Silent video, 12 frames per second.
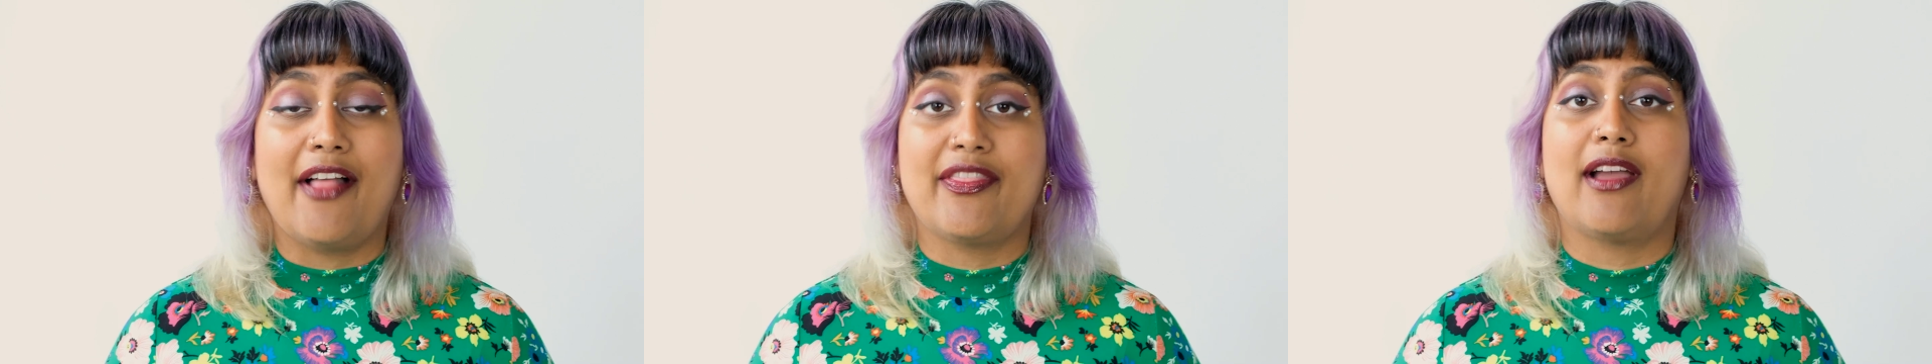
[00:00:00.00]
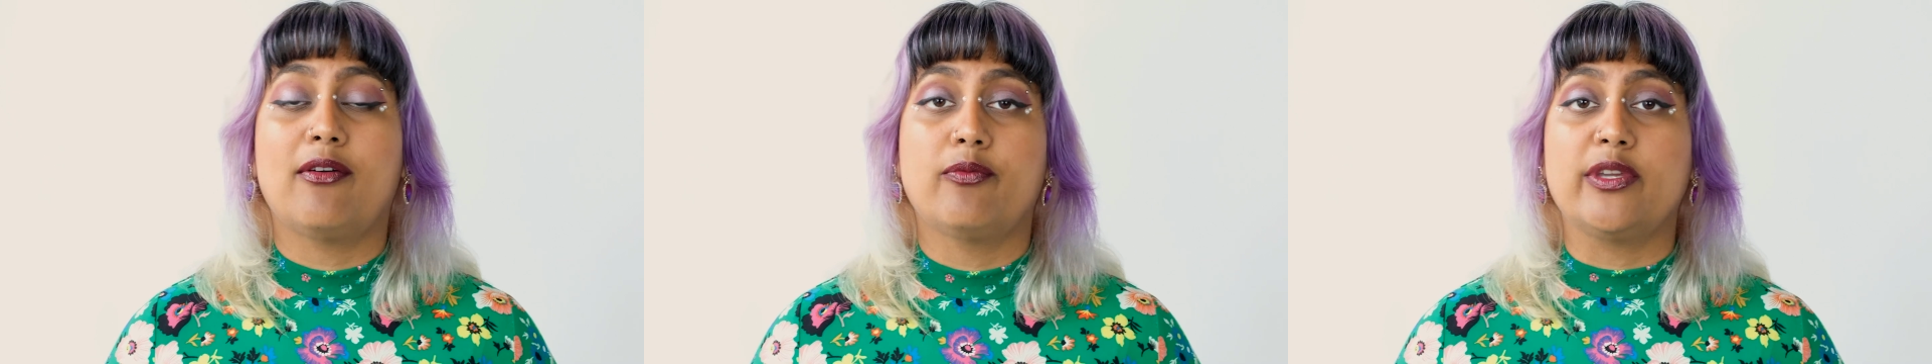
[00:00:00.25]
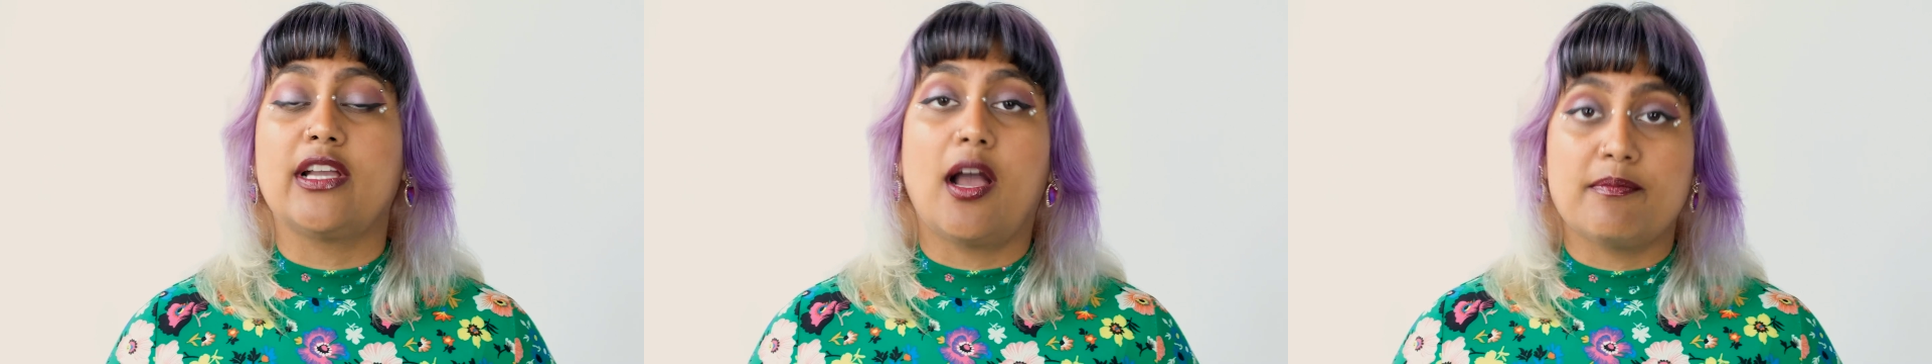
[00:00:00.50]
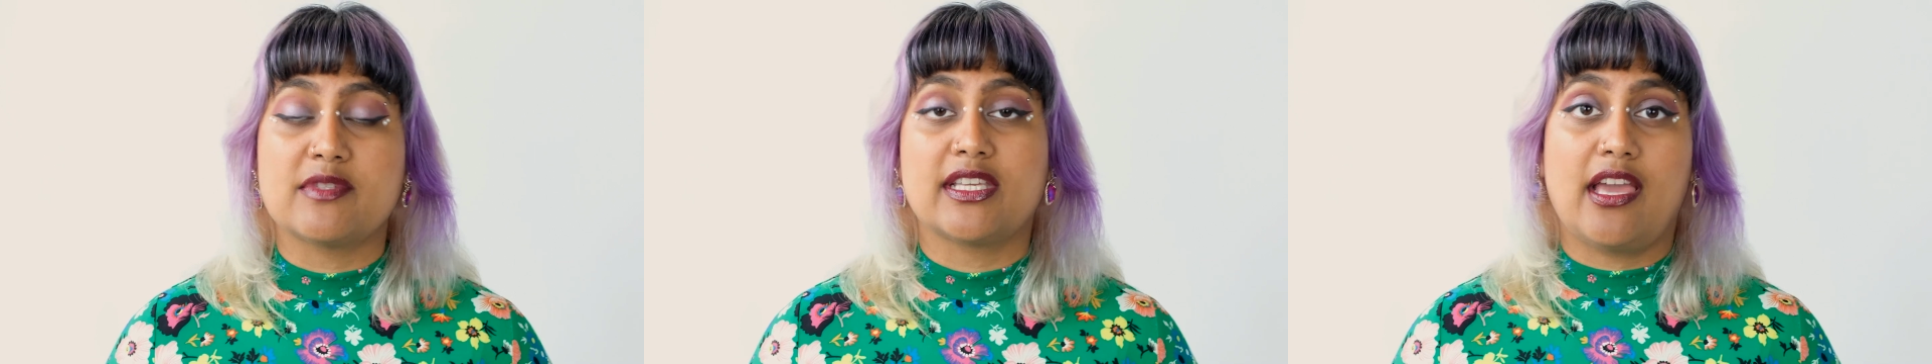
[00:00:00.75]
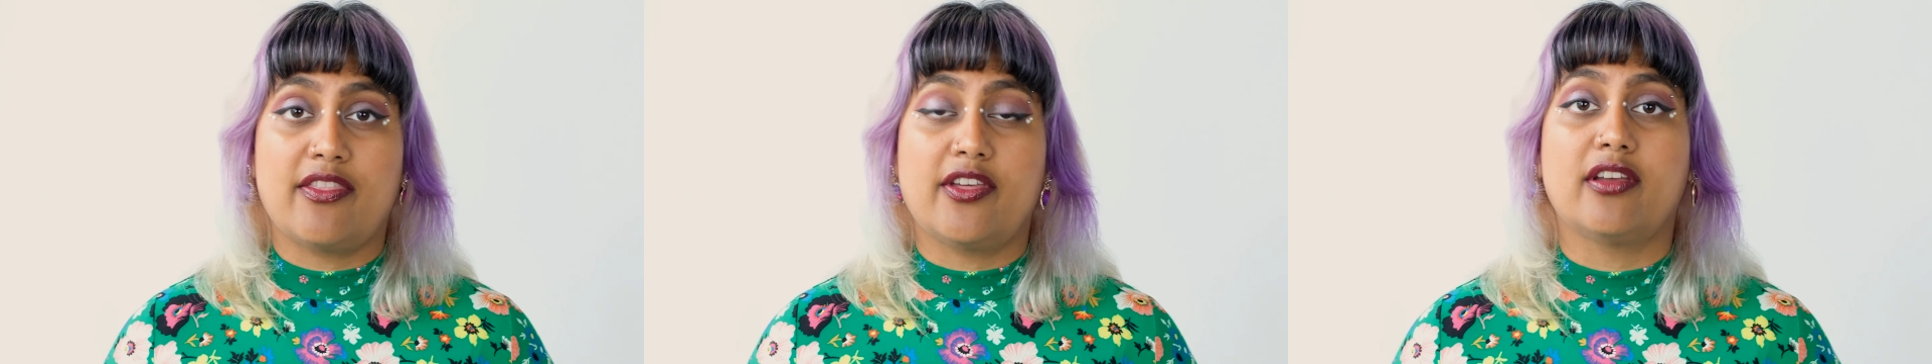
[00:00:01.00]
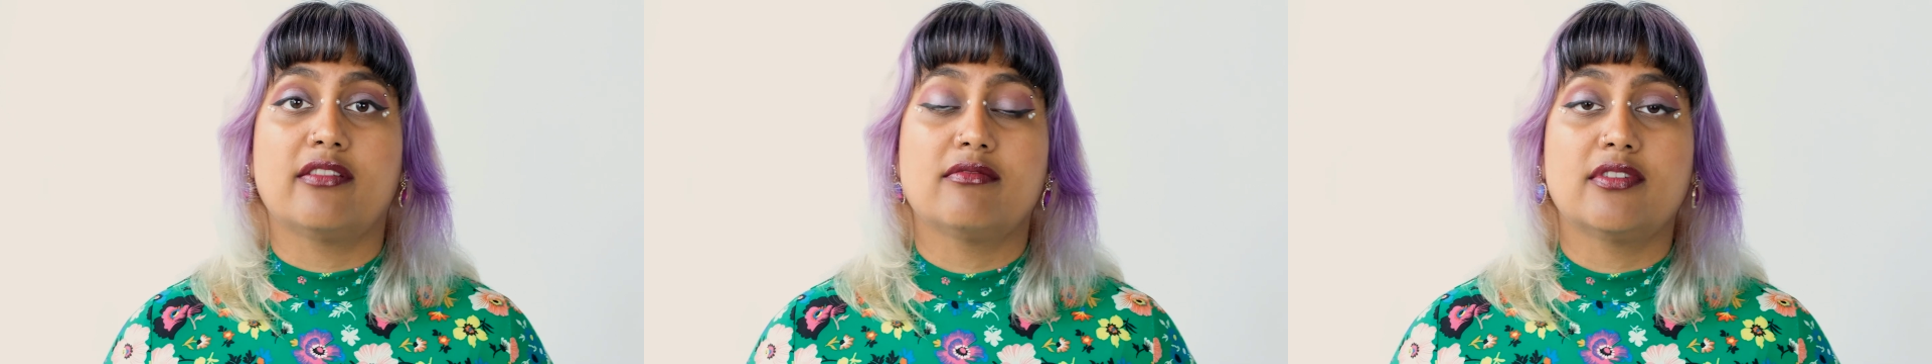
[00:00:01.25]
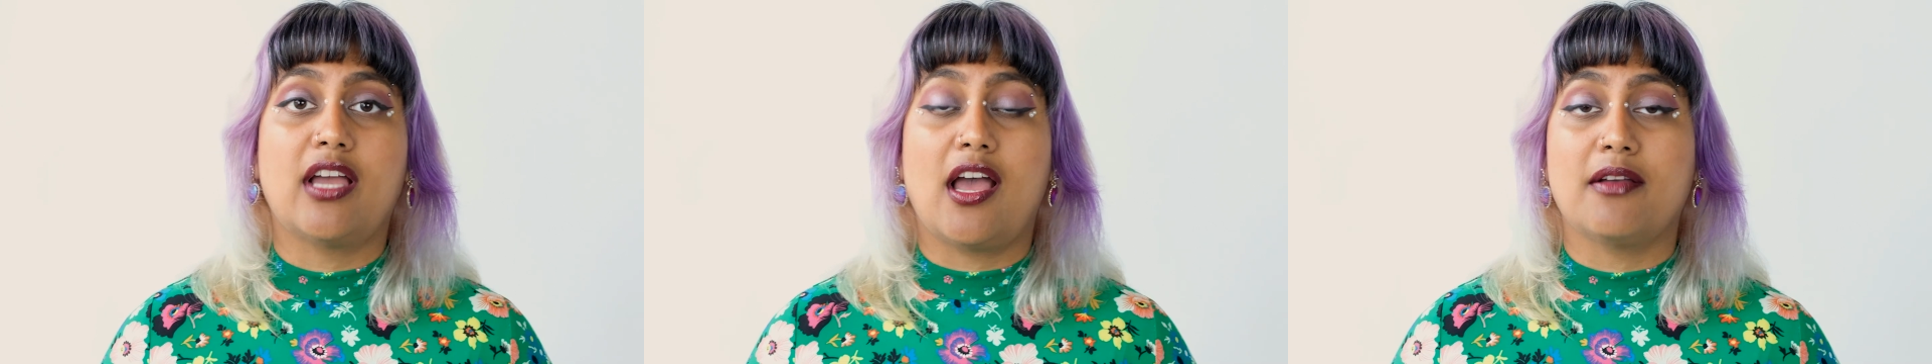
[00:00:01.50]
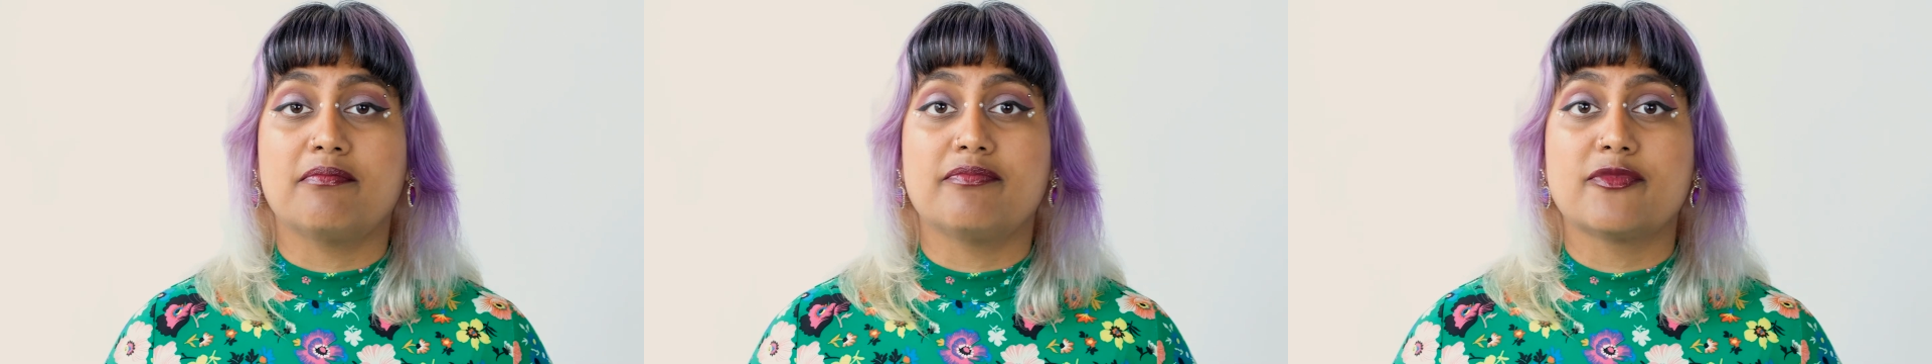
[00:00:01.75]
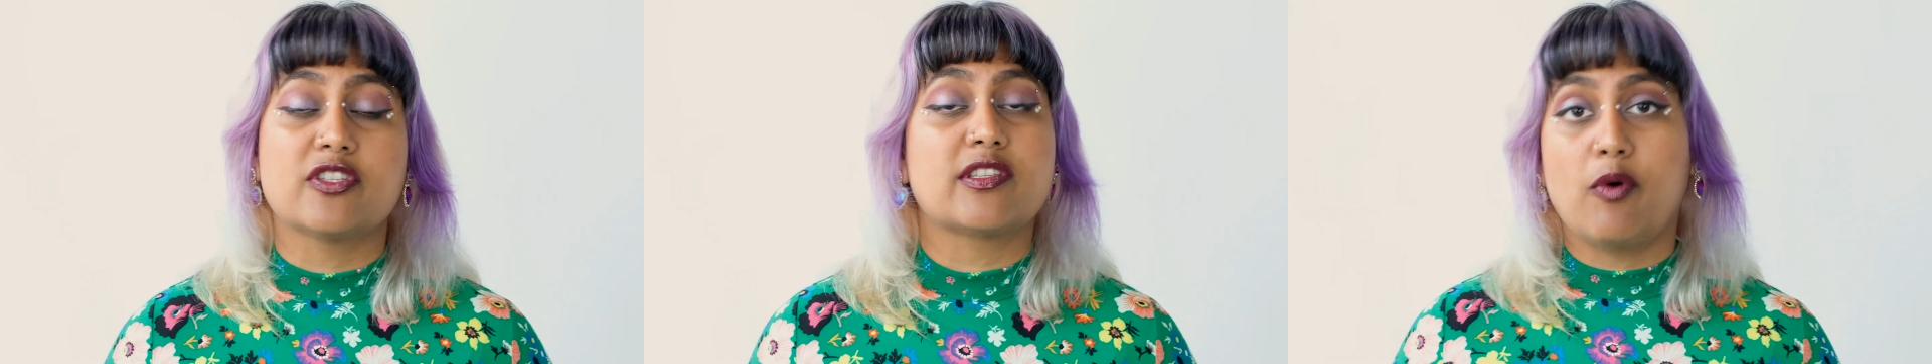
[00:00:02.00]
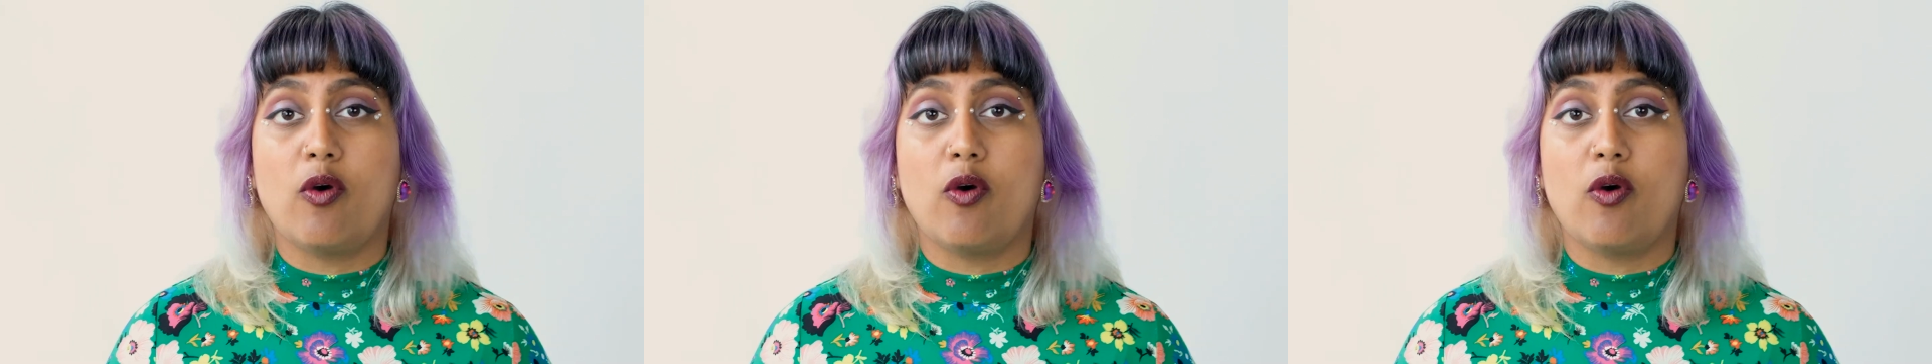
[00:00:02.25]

and that we come together to